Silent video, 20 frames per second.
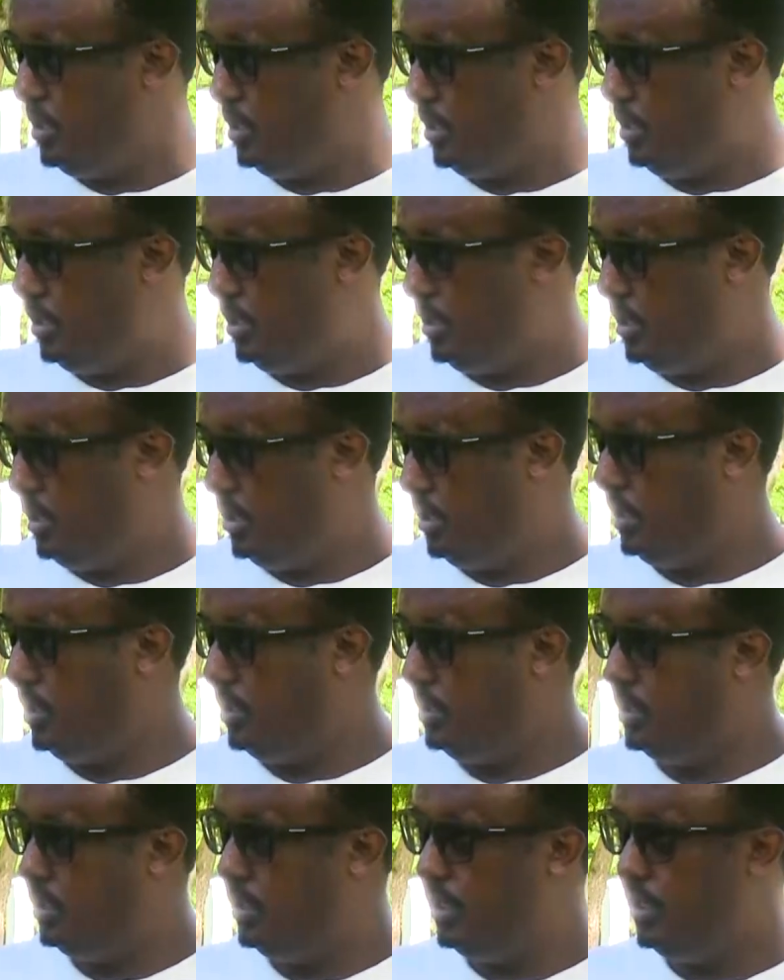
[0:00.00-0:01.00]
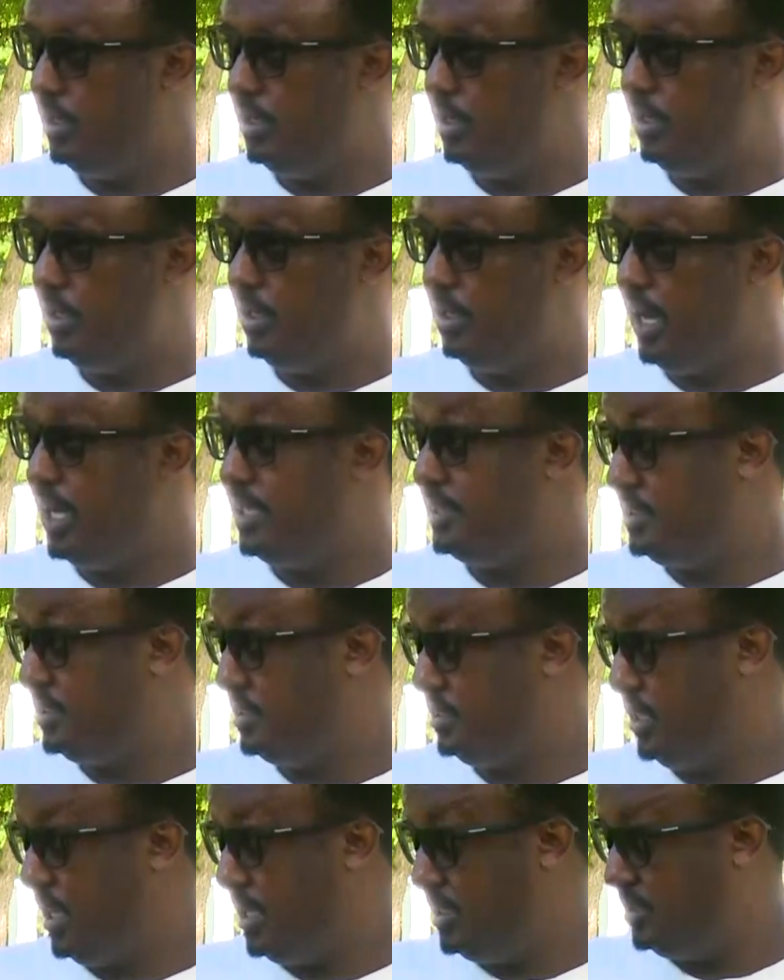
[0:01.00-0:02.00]
uh, uh,
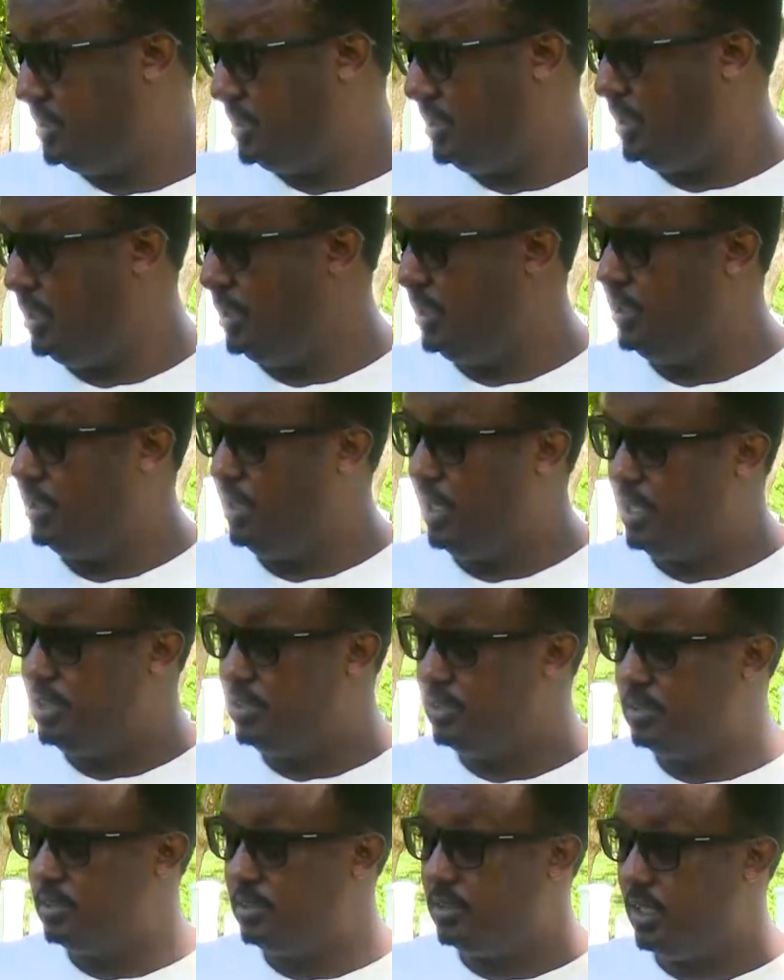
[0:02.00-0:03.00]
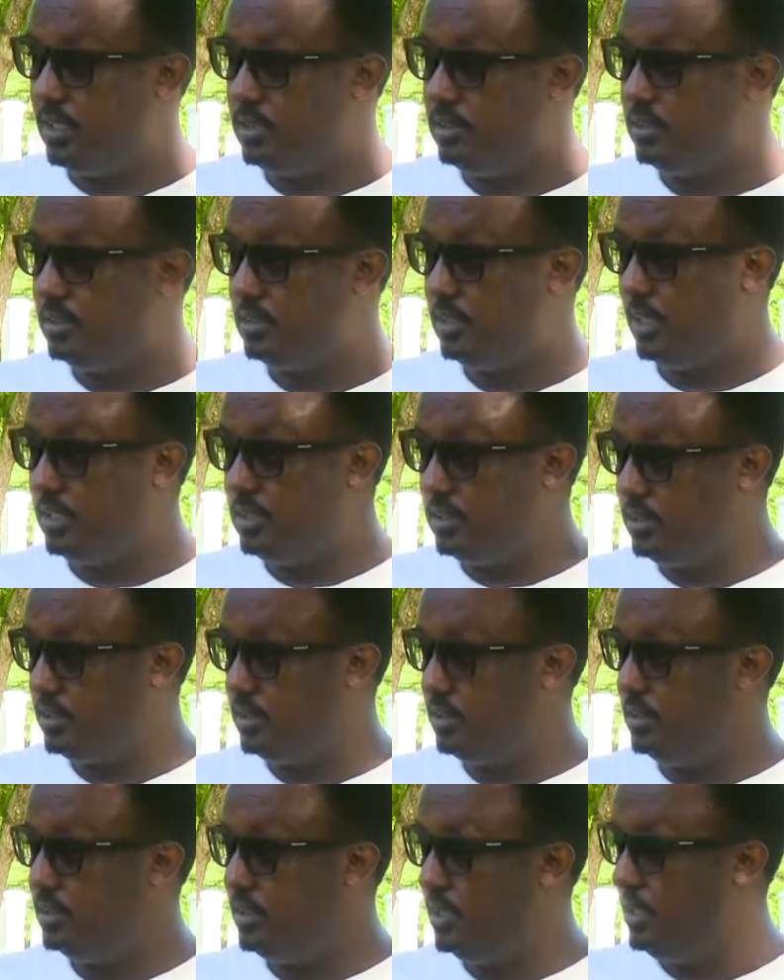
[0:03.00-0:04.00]
as, as, the, as, as, as
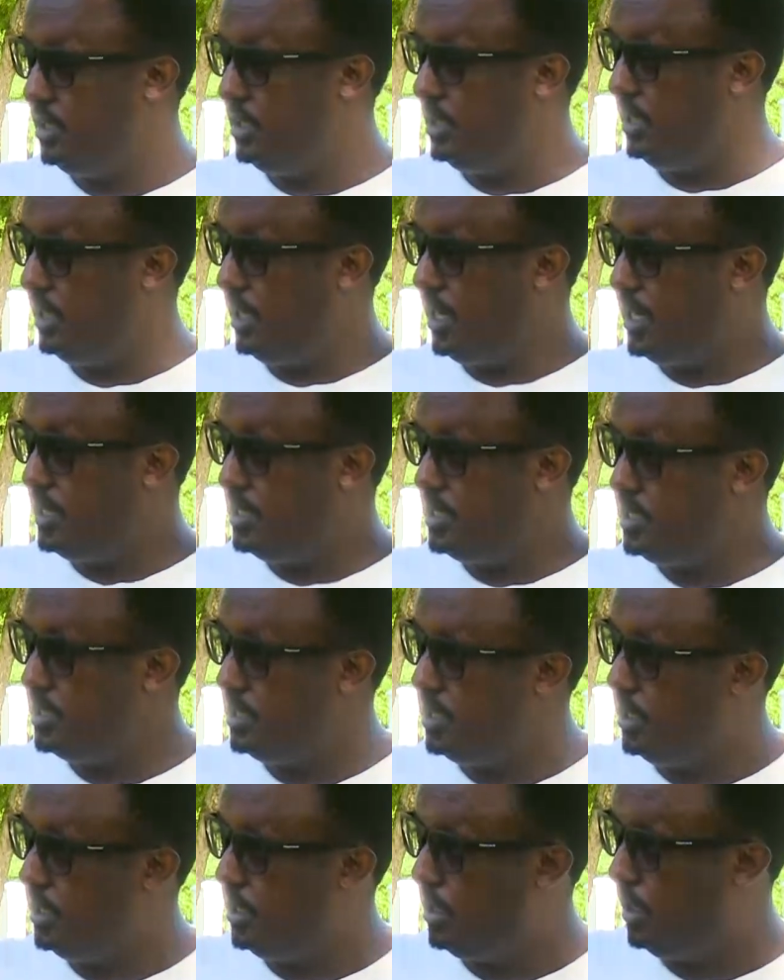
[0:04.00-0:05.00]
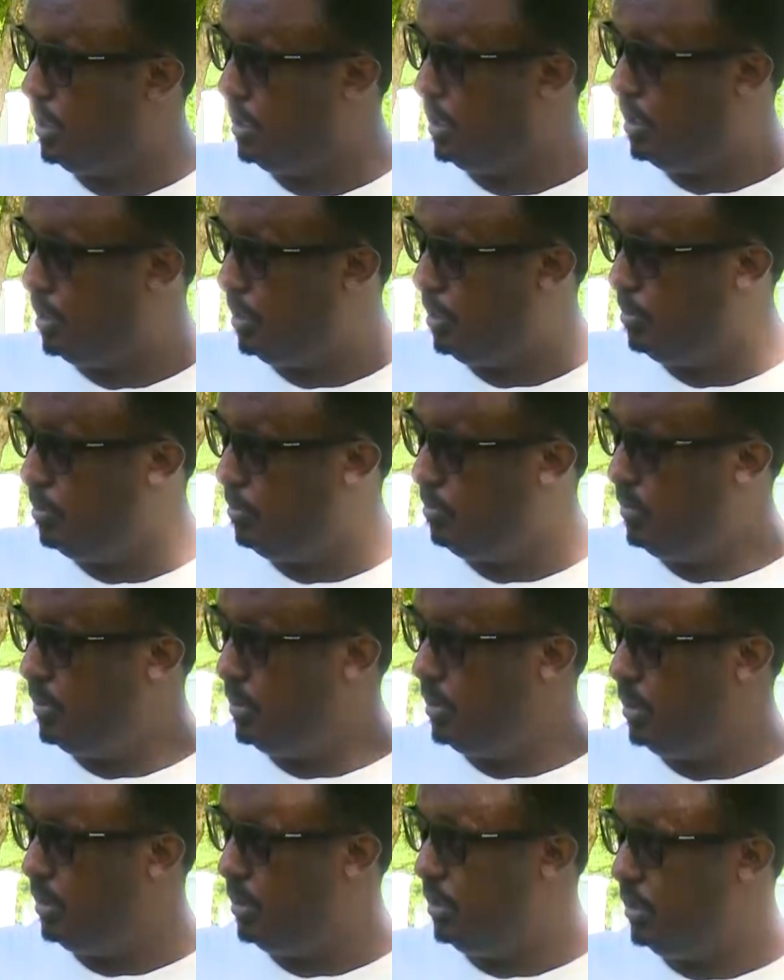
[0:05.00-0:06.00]
the end, uh,
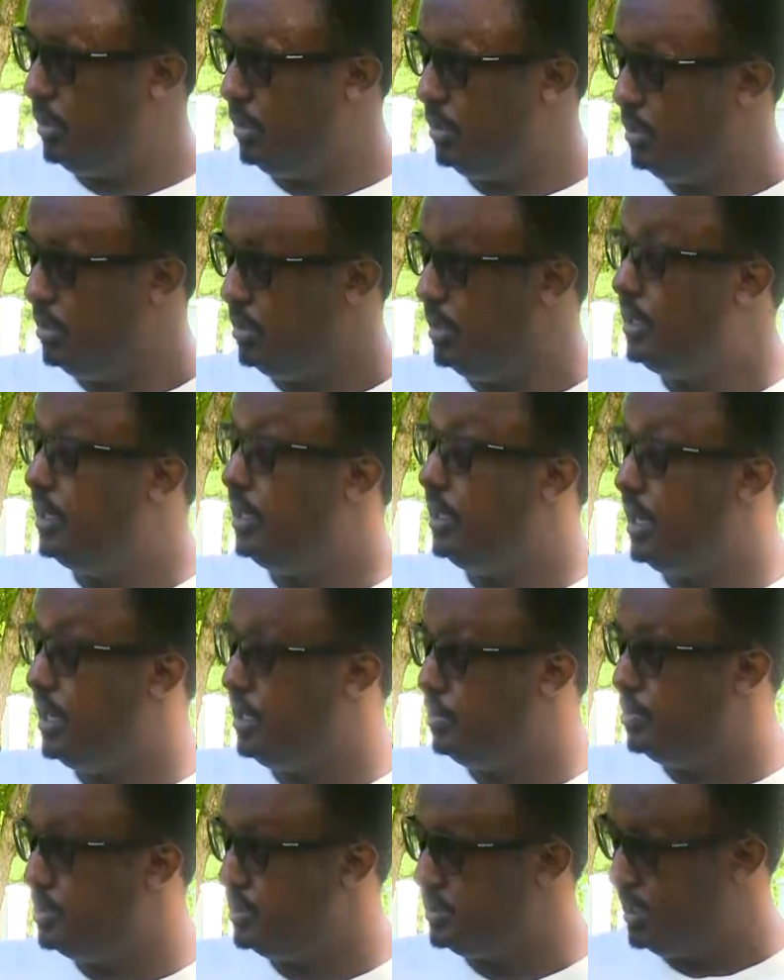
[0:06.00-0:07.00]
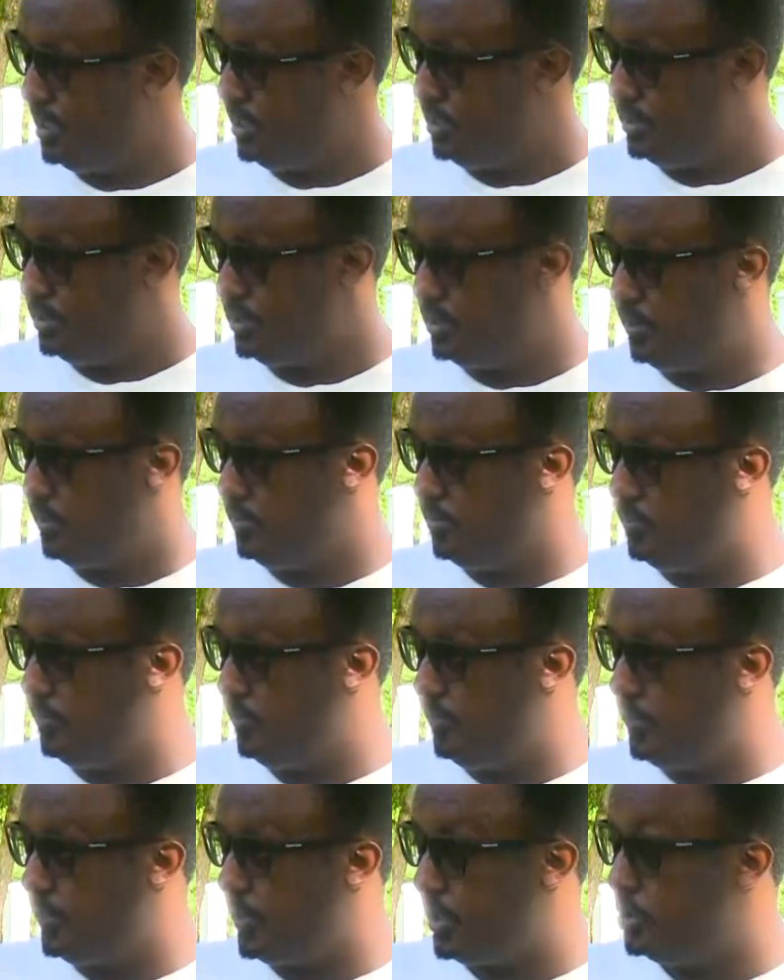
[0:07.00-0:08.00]
uh, end result.
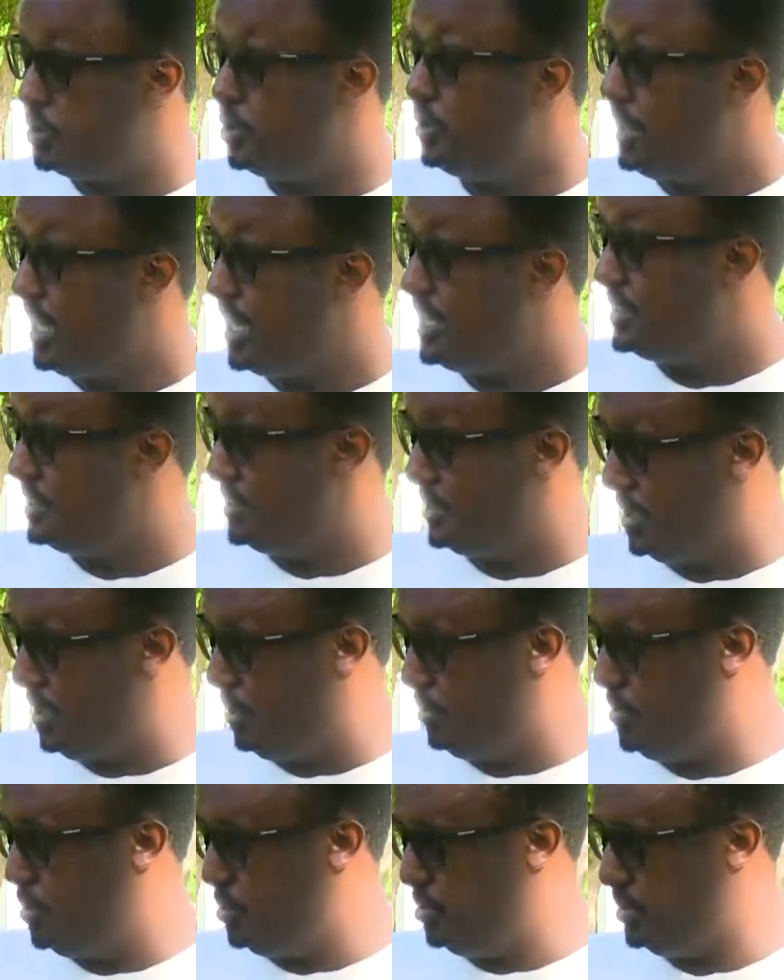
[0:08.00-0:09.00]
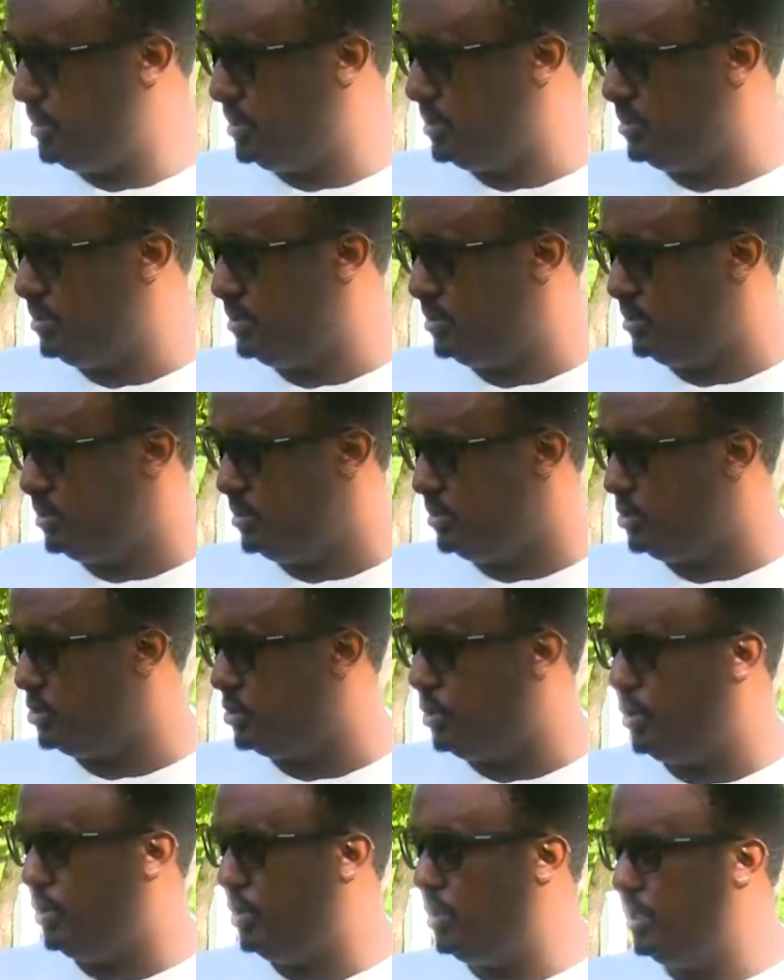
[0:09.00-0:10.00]
So that is an abuse.
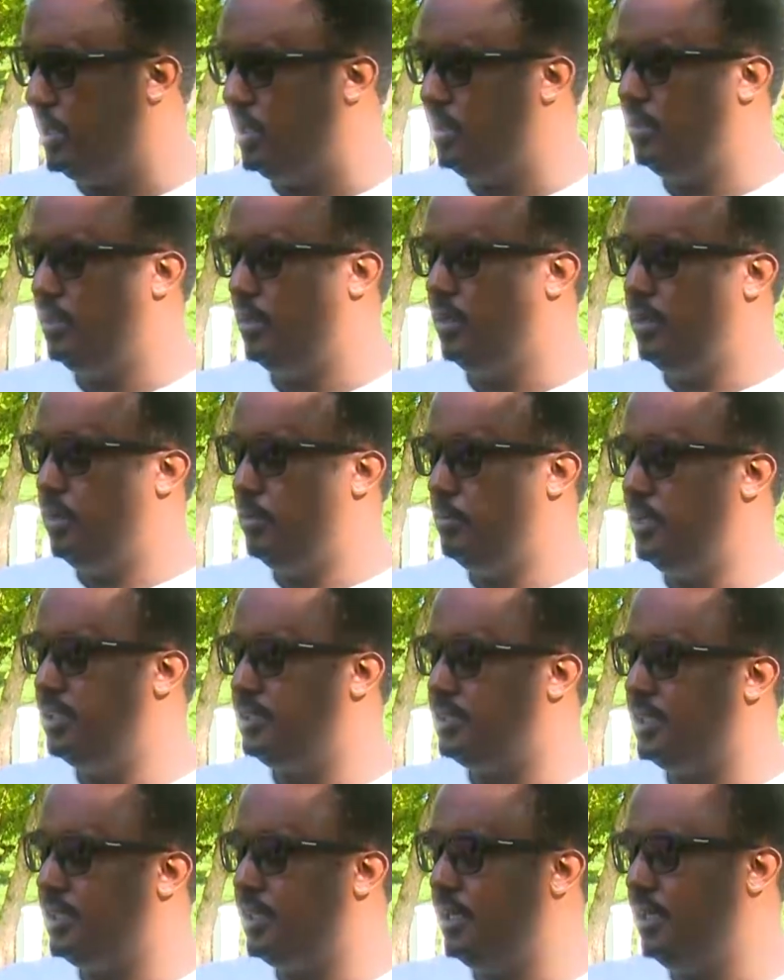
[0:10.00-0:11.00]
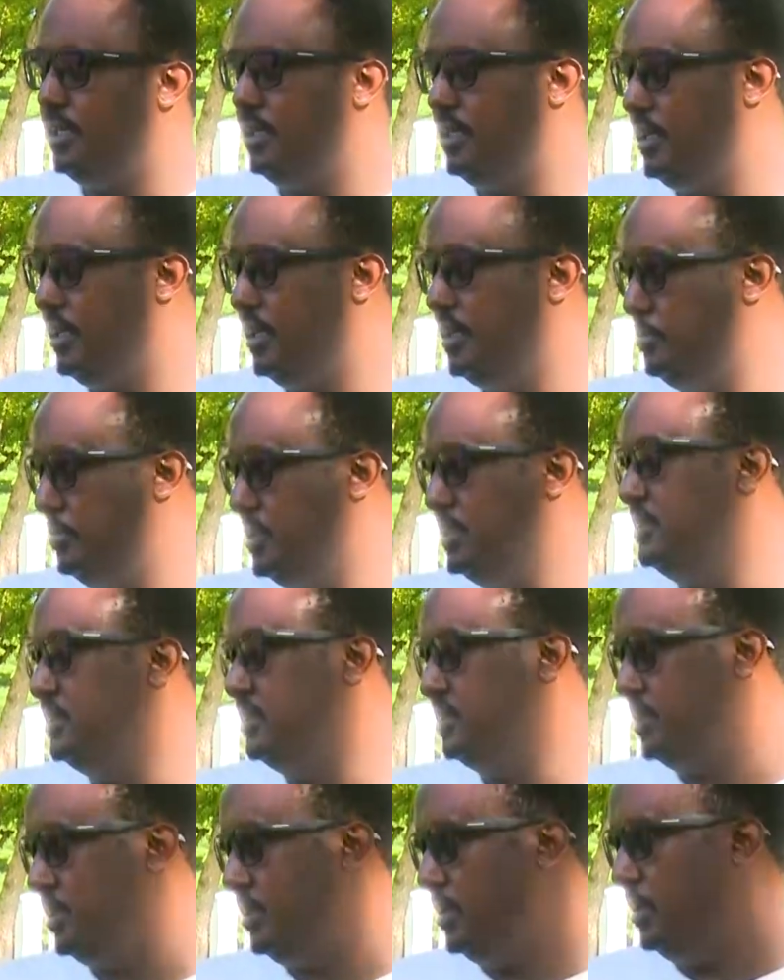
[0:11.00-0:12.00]
So basically it
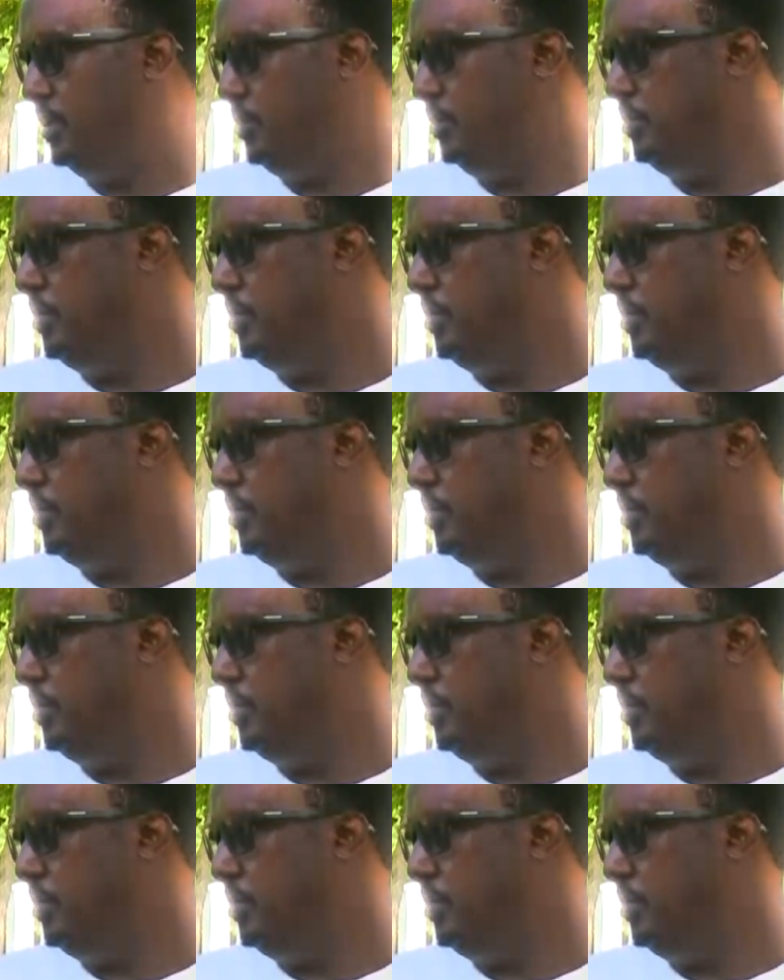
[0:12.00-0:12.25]
means uh,